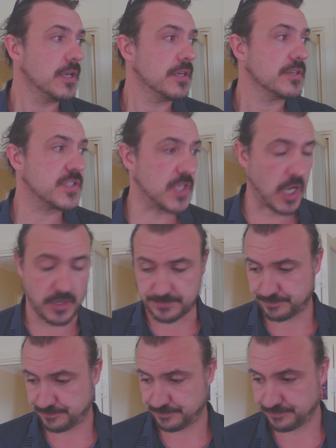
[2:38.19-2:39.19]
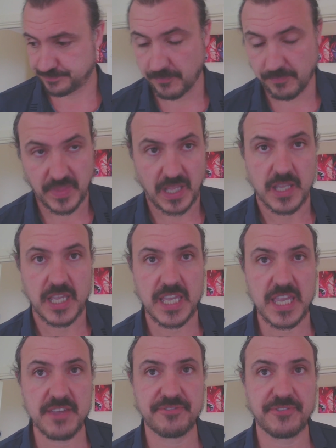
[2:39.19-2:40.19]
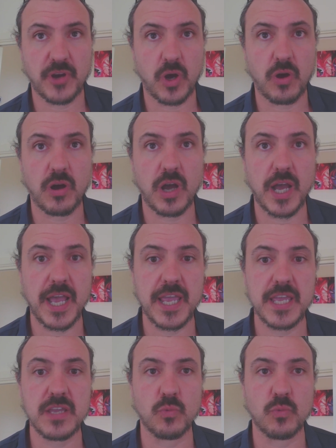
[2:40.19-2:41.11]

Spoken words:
So, if I